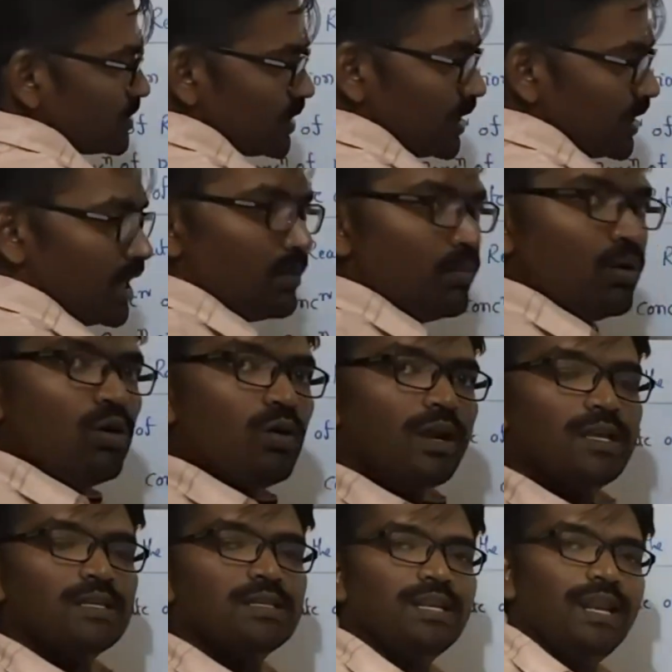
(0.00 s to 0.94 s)
So above
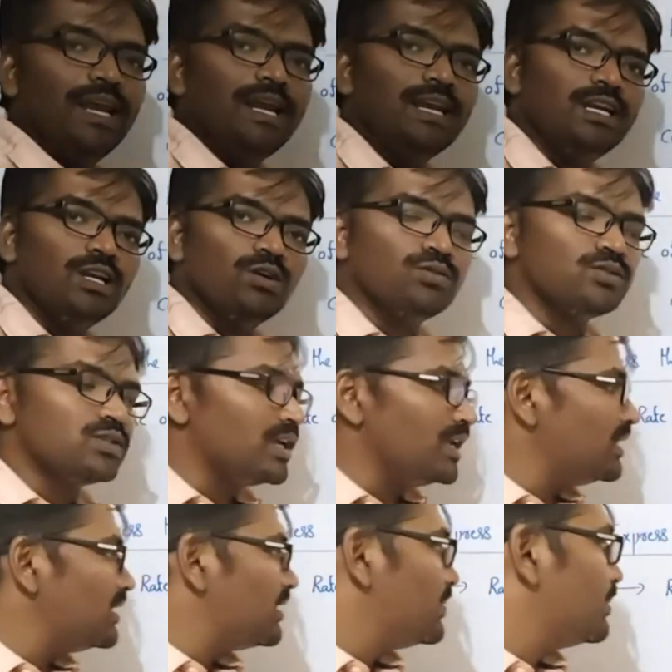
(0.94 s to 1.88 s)
one is negative
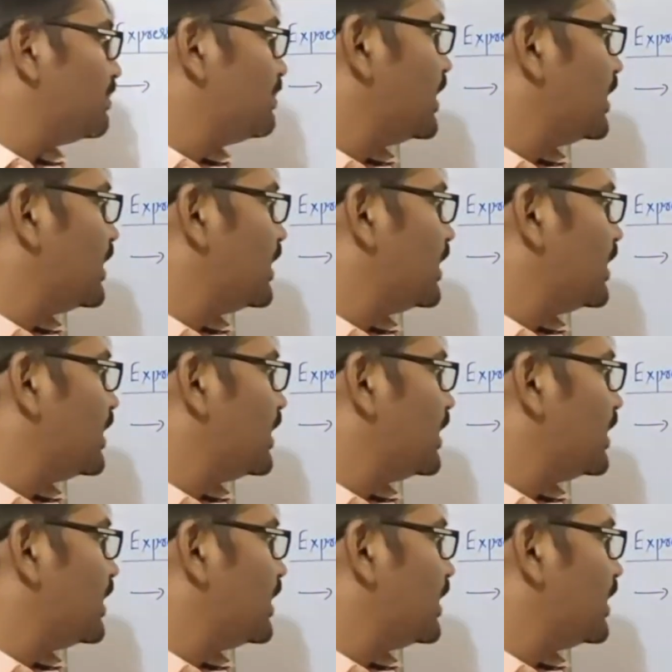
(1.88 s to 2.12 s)
sign, the